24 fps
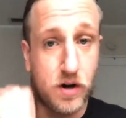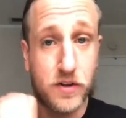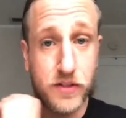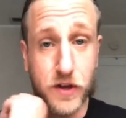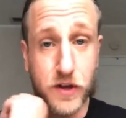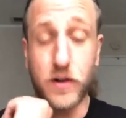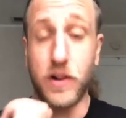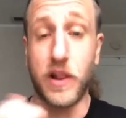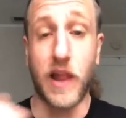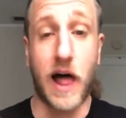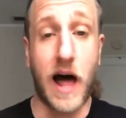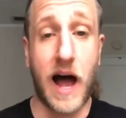
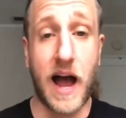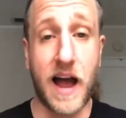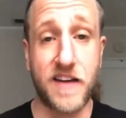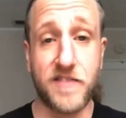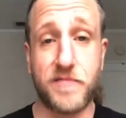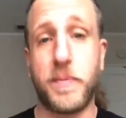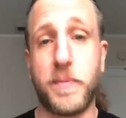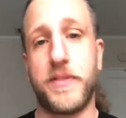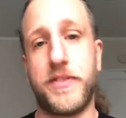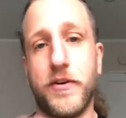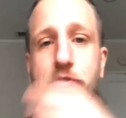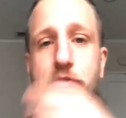they're
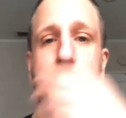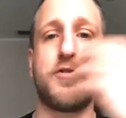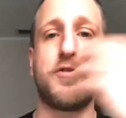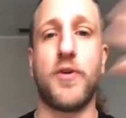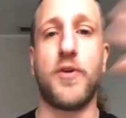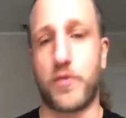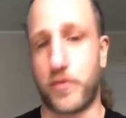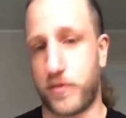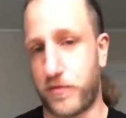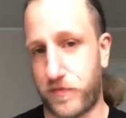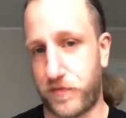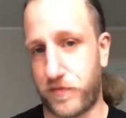live, but there's
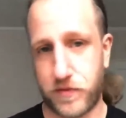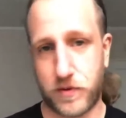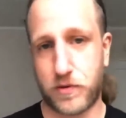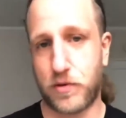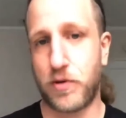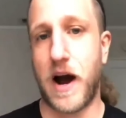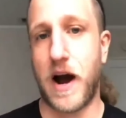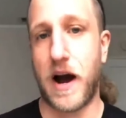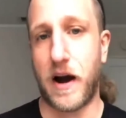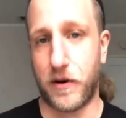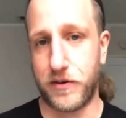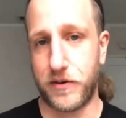no
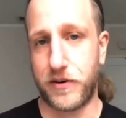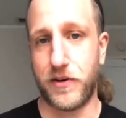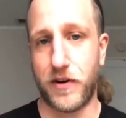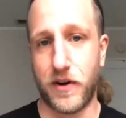crowd. Yeah,